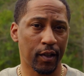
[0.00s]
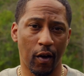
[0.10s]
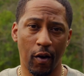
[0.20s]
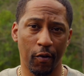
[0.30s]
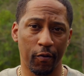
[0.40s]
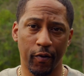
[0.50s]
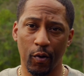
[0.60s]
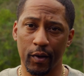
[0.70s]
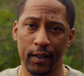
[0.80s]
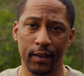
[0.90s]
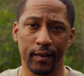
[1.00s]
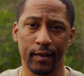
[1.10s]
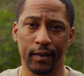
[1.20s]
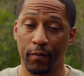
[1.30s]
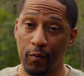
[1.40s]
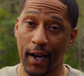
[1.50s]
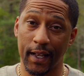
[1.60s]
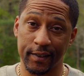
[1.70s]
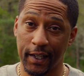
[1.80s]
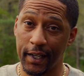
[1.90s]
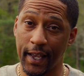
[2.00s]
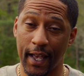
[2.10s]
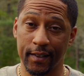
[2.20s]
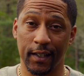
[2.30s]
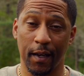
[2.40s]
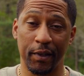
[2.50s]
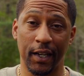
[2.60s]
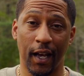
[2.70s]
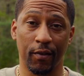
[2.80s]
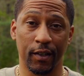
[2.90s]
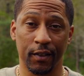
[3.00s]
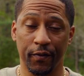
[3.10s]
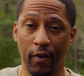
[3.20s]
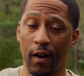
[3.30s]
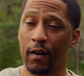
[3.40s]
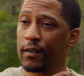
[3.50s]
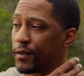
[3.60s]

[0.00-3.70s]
The autofocus, from what I've seen, hasn't let me down thus far.